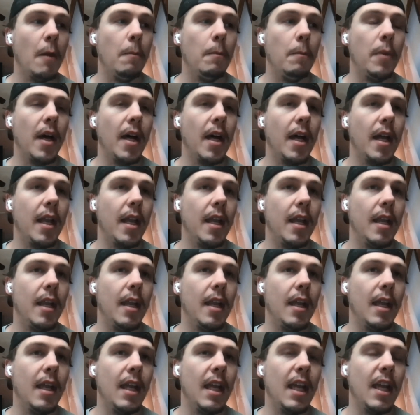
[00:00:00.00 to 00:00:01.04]
But
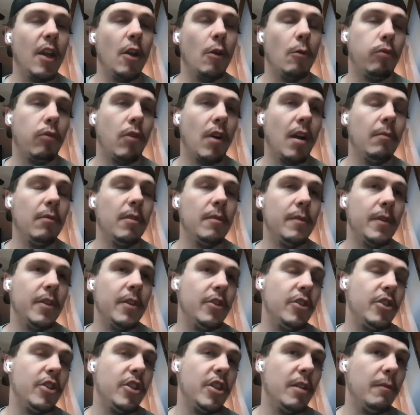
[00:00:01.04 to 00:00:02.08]
it'll probably be
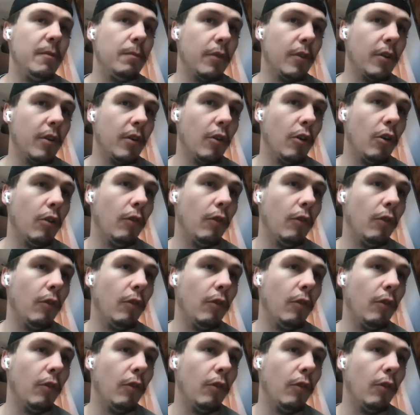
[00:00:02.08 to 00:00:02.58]
cheaper